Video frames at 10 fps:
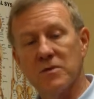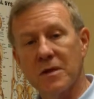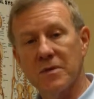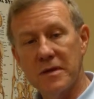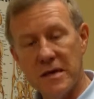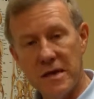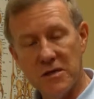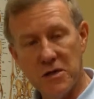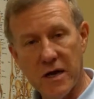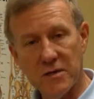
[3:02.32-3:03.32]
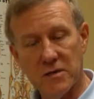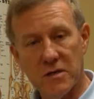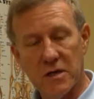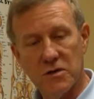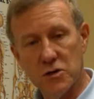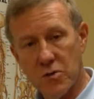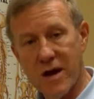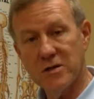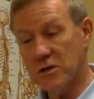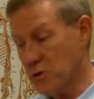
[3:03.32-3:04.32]
some of the knee chest
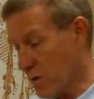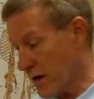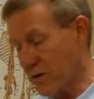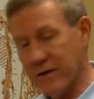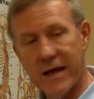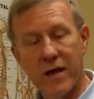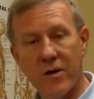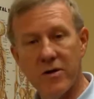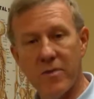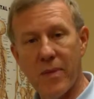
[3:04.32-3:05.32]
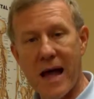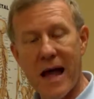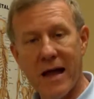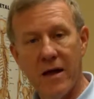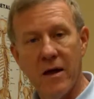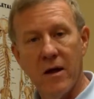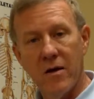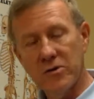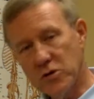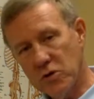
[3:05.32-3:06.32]
stretches while you're laying on your back
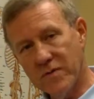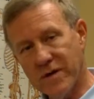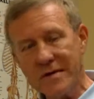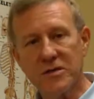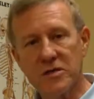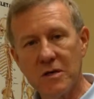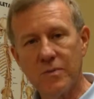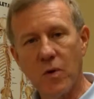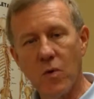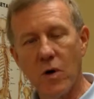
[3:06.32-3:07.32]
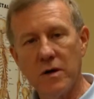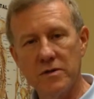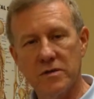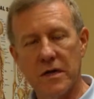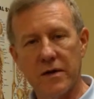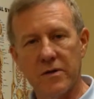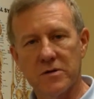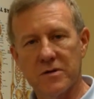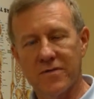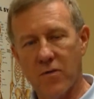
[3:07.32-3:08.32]
are two very simple ones.
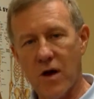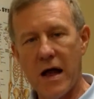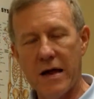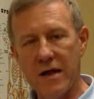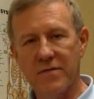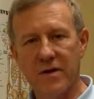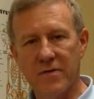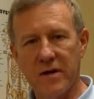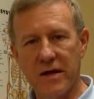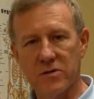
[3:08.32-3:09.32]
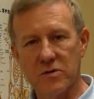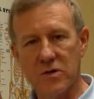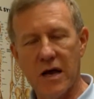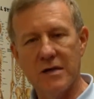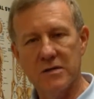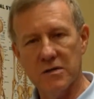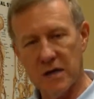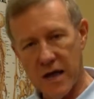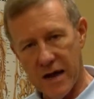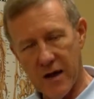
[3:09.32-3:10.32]
There's a variety of different exercises
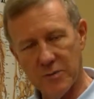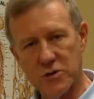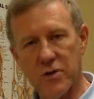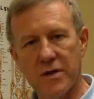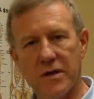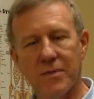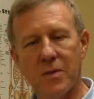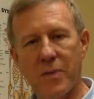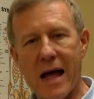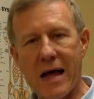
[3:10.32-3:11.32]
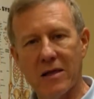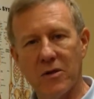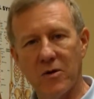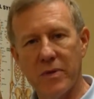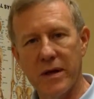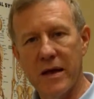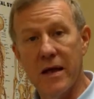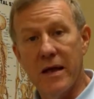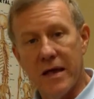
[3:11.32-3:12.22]
to kind of help strengthen up the back a little bit.